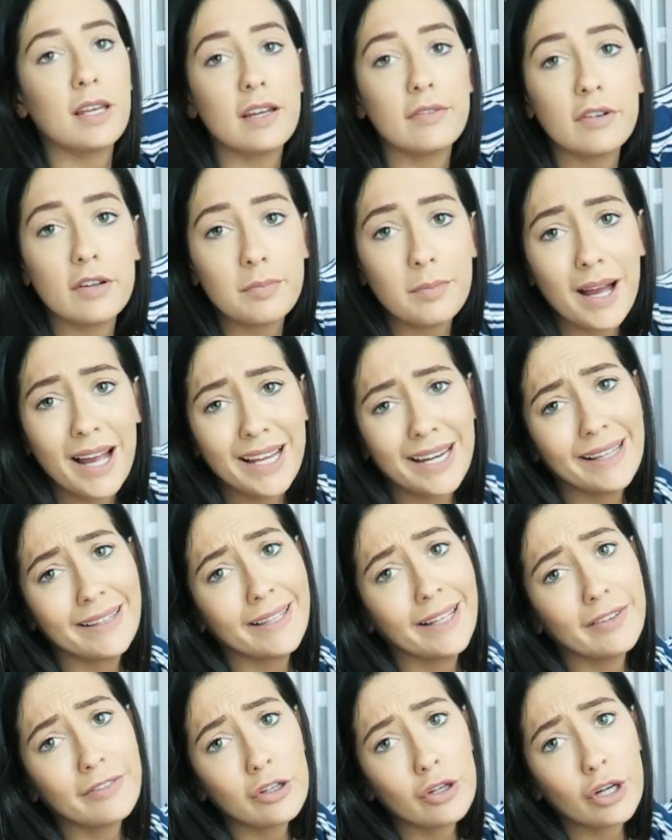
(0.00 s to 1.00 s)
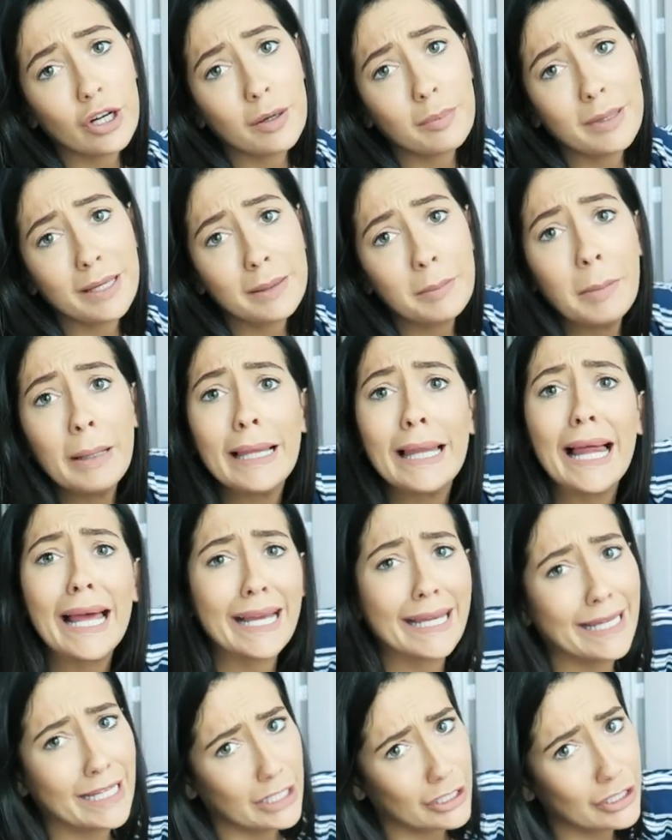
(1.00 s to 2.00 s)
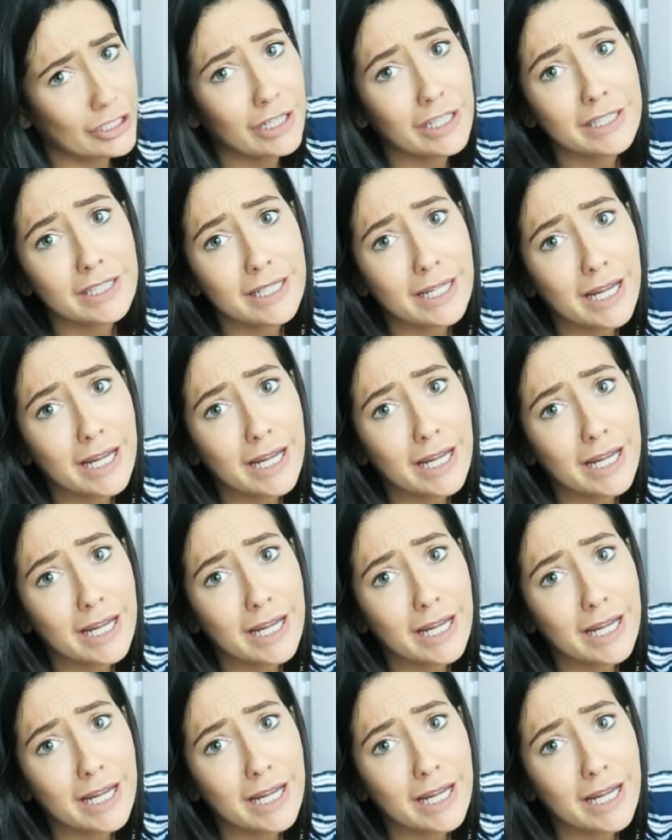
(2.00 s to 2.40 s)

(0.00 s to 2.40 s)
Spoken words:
peeve of mine. I love you, Urban, but like, get your shit